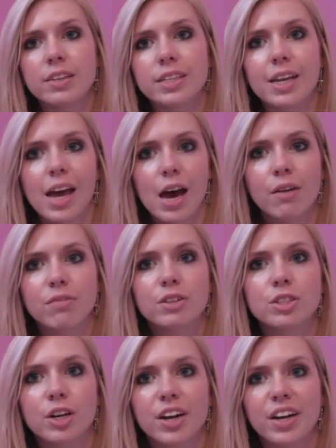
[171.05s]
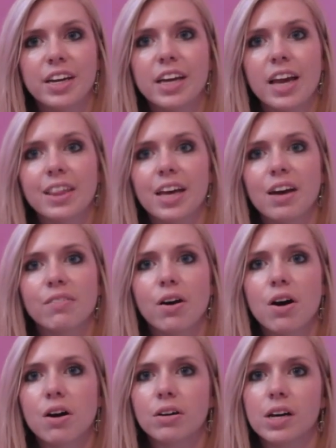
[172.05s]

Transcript: It's an app for Target, and they have all